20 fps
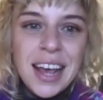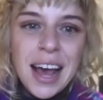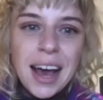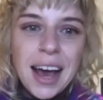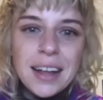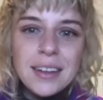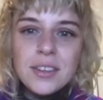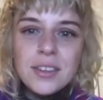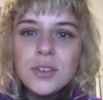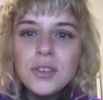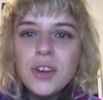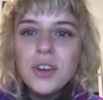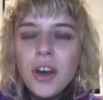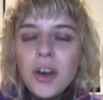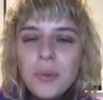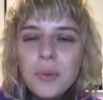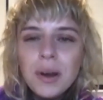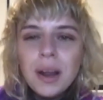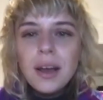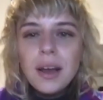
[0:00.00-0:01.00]
And so
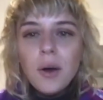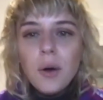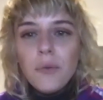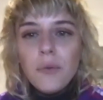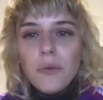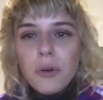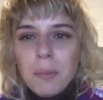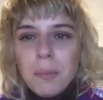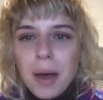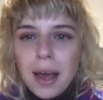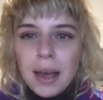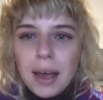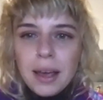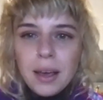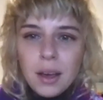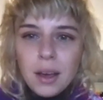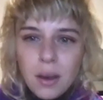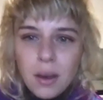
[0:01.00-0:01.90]
now when I go for my